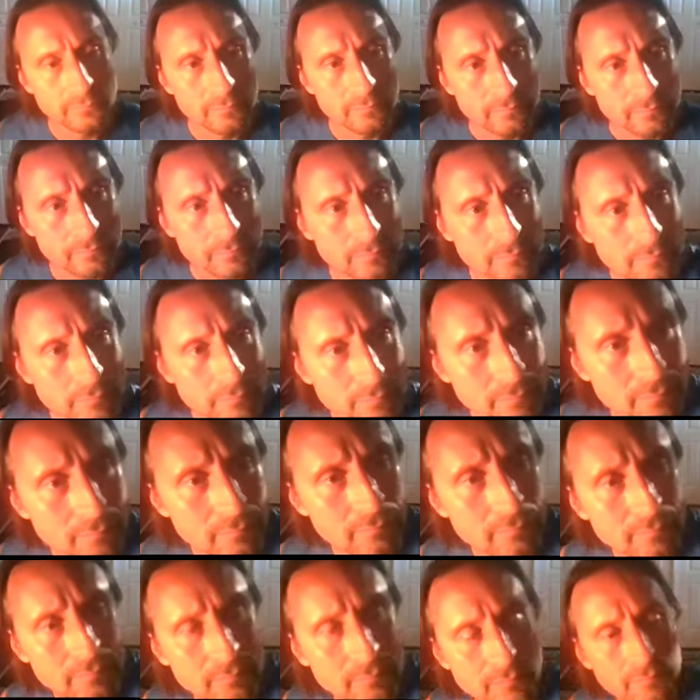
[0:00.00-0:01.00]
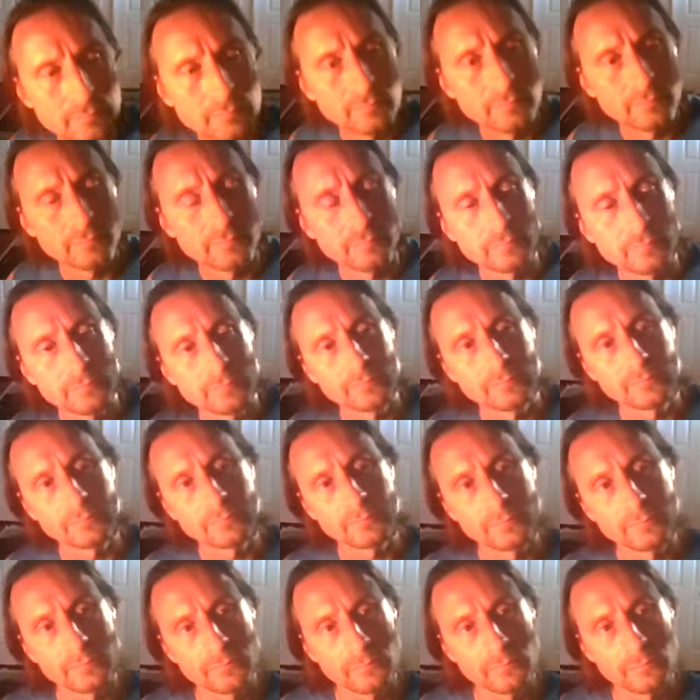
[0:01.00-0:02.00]
My
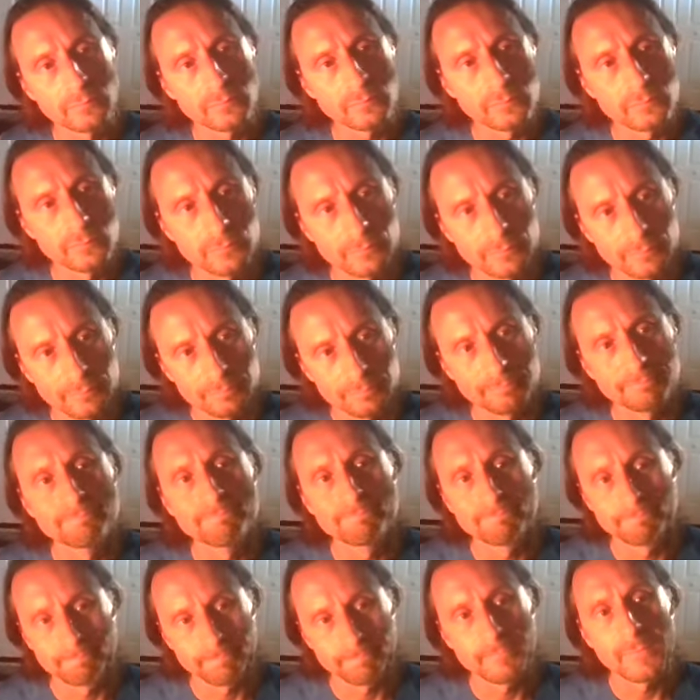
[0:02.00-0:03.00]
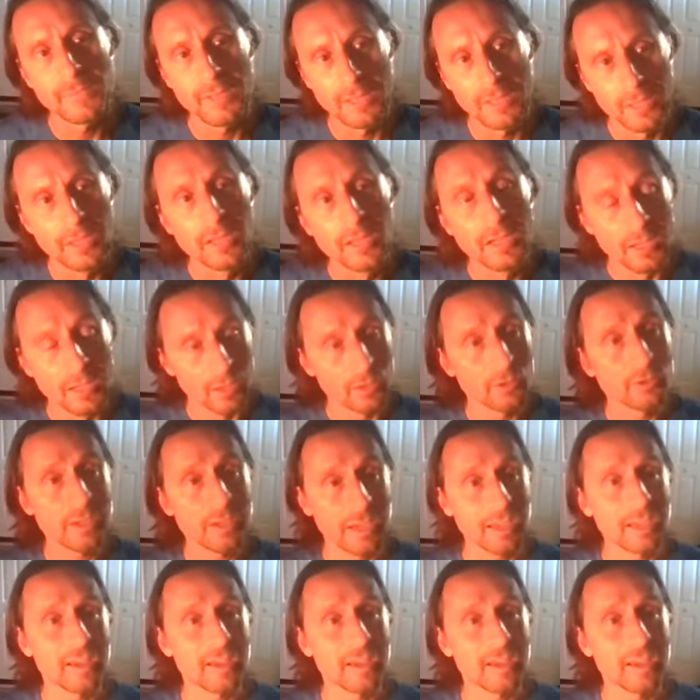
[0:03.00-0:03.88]
arm holding me up,